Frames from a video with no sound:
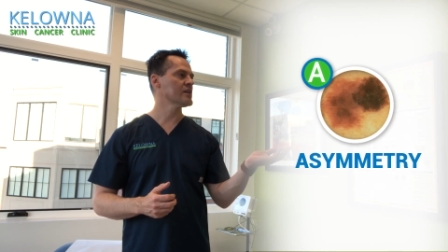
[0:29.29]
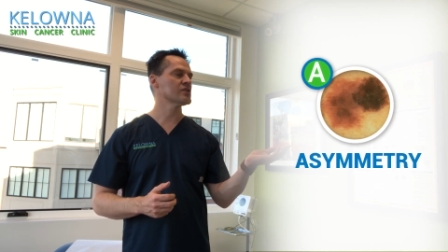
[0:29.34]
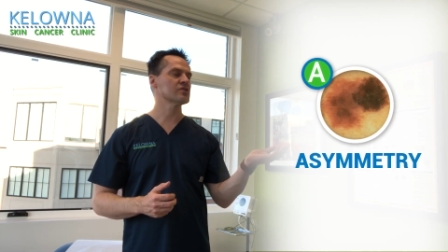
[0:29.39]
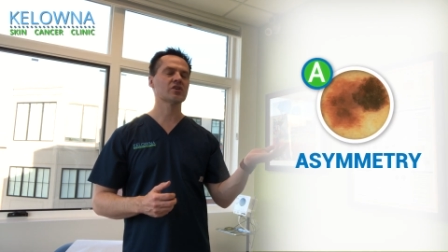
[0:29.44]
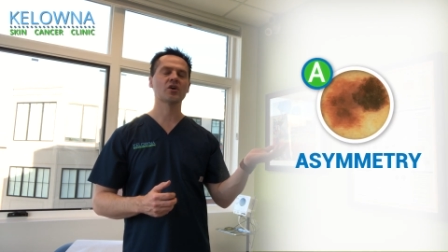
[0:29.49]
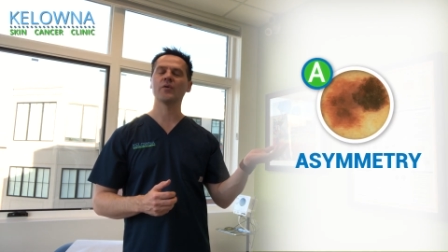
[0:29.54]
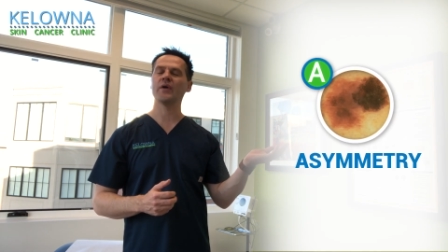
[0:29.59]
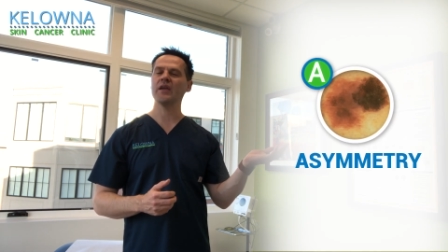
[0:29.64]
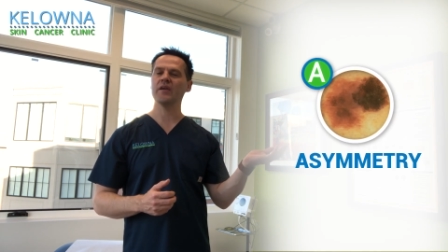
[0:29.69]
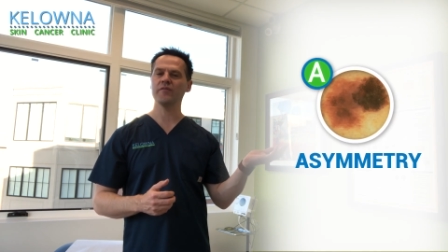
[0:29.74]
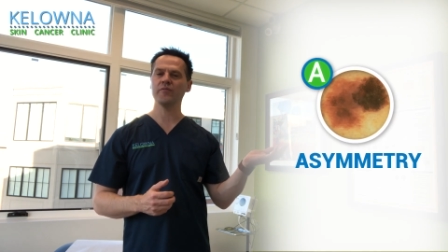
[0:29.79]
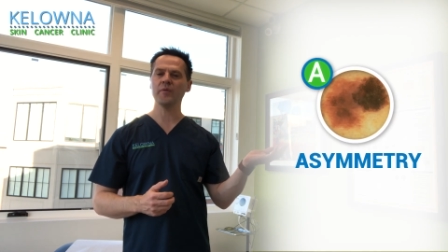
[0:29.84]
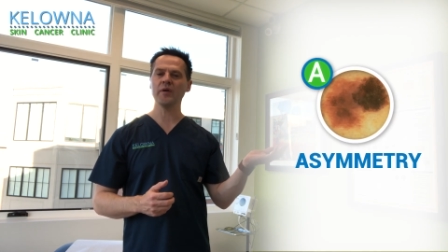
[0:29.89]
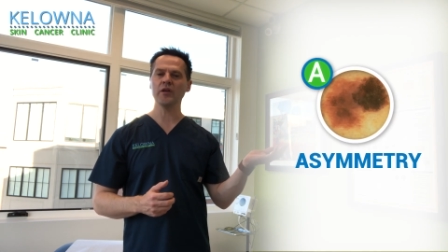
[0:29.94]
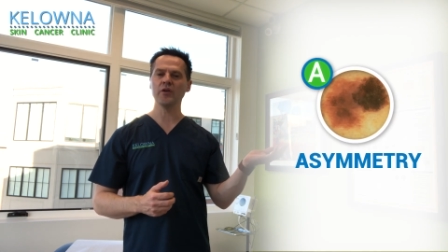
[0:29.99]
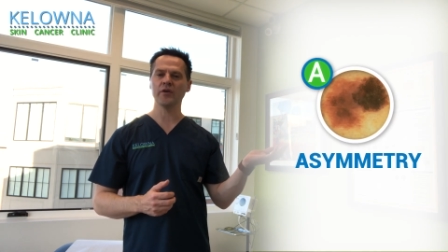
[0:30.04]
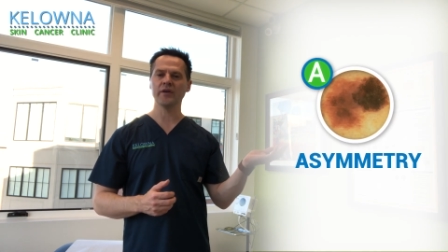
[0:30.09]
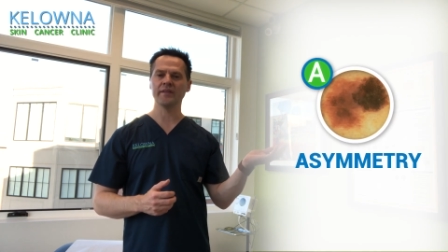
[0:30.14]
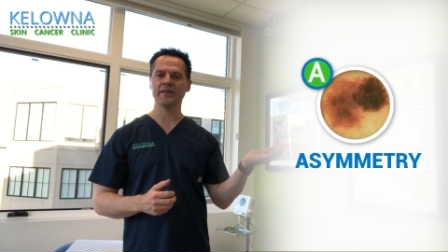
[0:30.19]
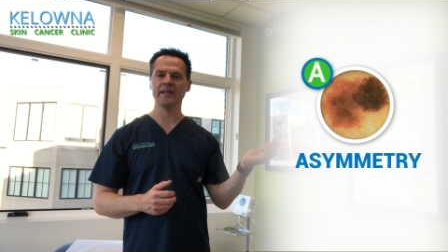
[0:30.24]
So if
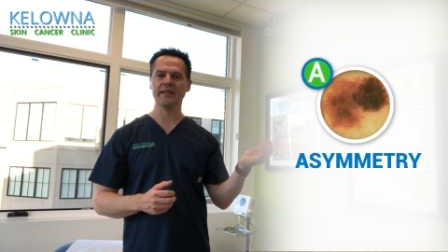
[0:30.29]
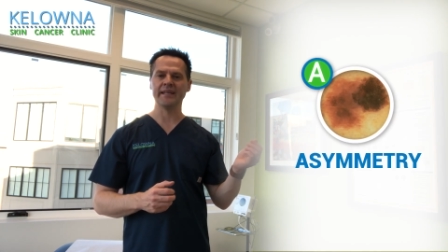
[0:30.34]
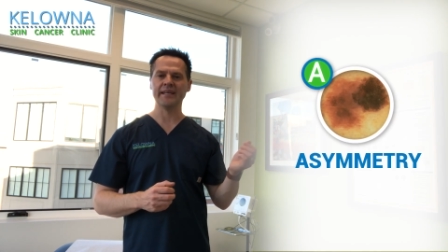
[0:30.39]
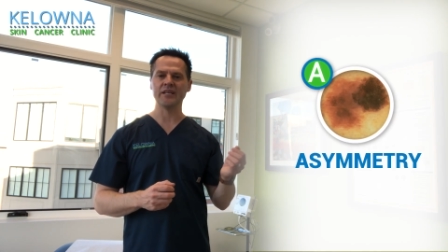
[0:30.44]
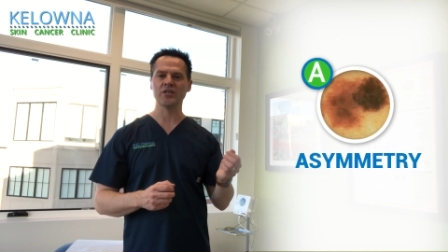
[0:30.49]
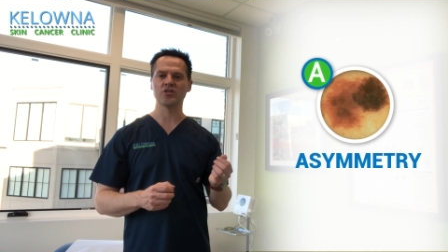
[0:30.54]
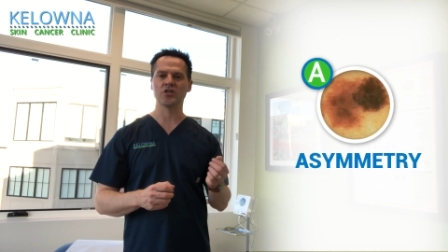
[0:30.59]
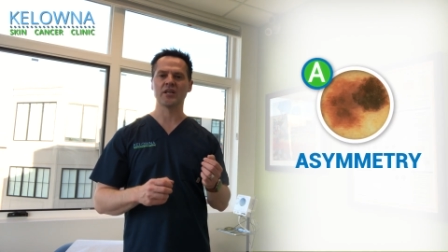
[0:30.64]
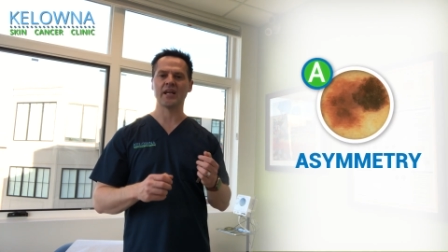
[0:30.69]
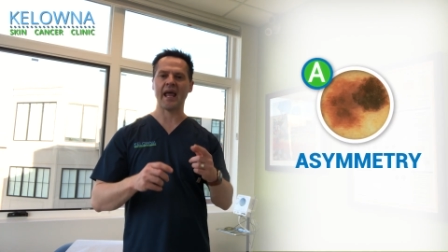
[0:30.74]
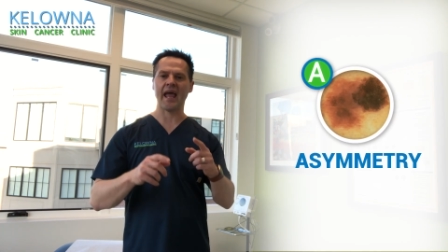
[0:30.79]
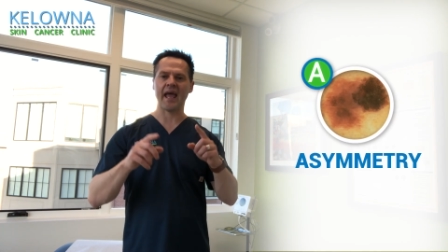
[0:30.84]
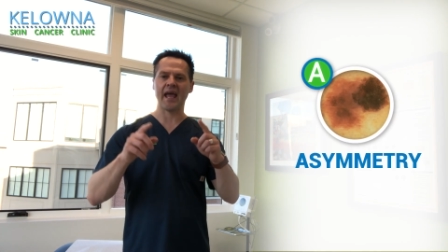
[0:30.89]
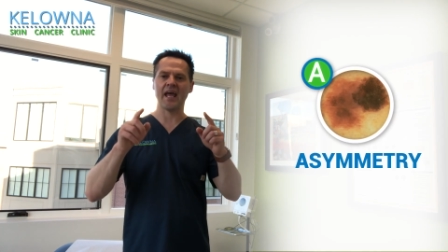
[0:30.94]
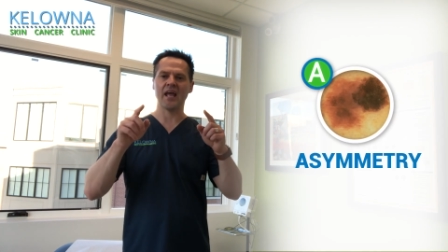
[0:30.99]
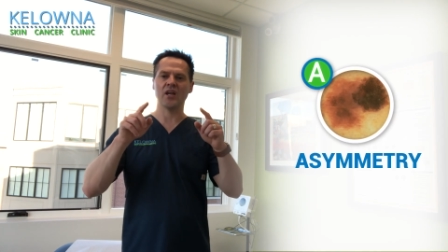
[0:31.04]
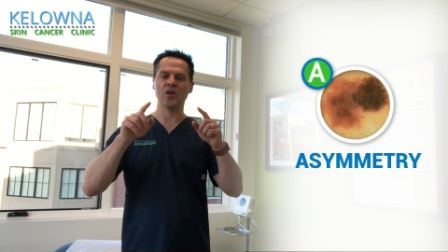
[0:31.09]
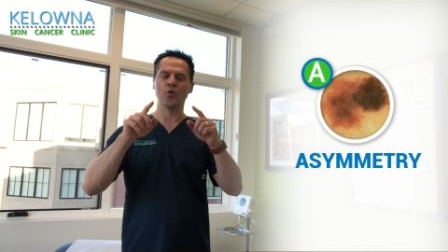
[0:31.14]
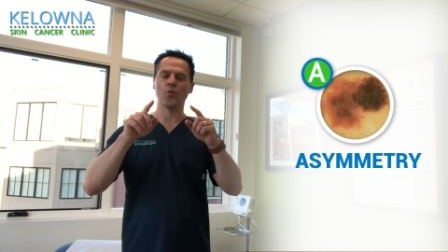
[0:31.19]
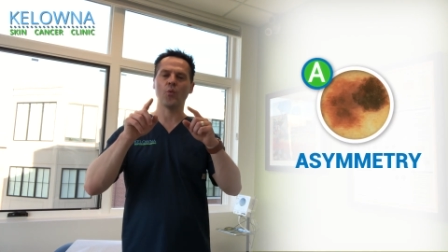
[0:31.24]
we look at the lesion
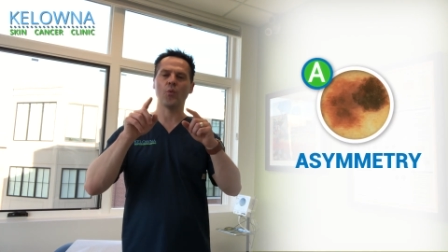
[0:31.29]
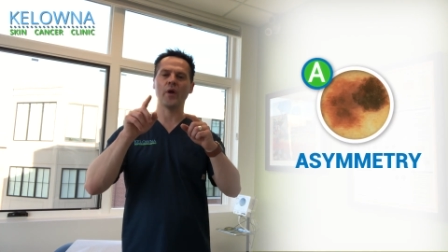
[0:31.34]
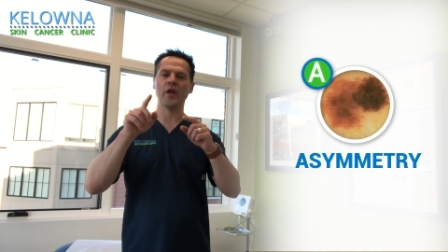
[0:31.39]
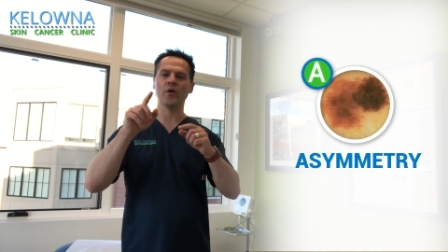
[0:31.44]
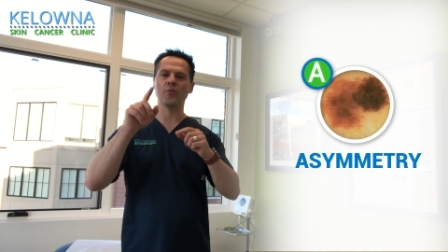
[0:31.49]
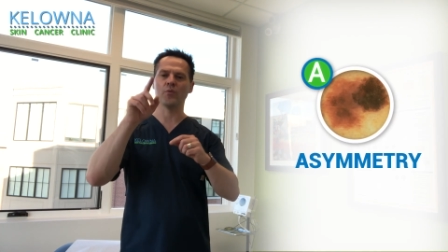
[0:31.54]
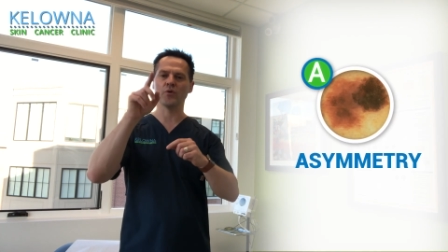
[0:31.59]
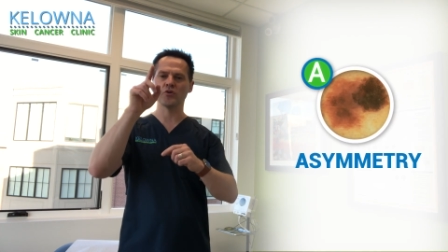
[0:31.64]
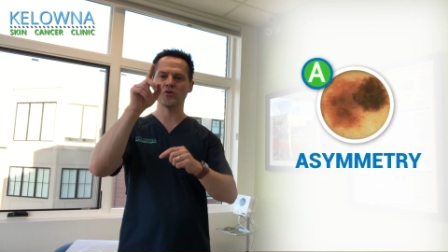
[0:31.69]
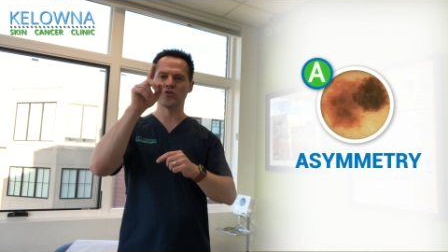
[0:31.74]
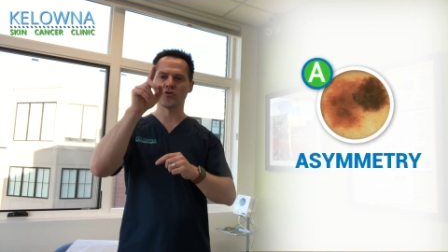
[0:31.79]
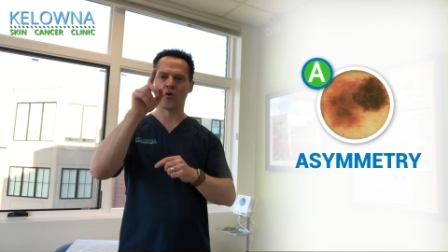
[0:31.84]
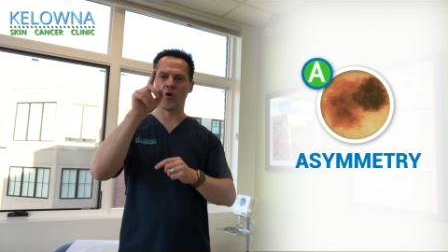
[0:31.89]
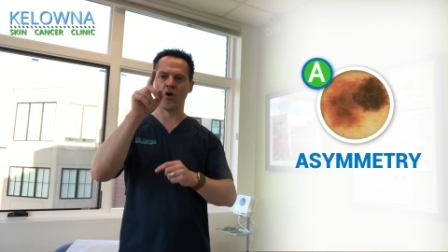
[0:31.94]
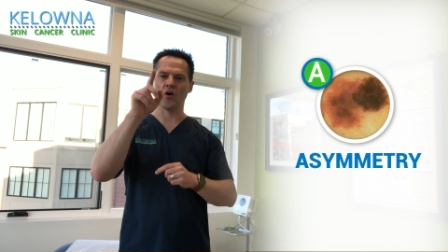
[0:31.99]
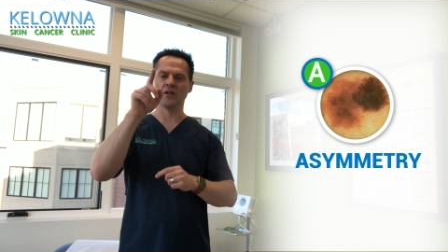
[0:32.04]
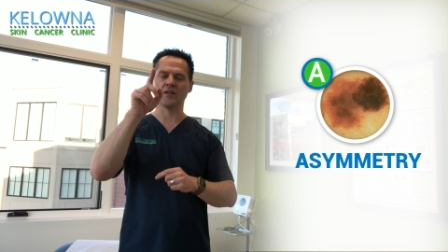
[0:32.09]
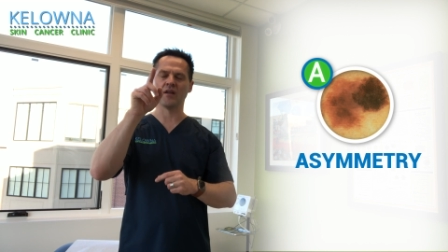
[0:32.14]
and we would draw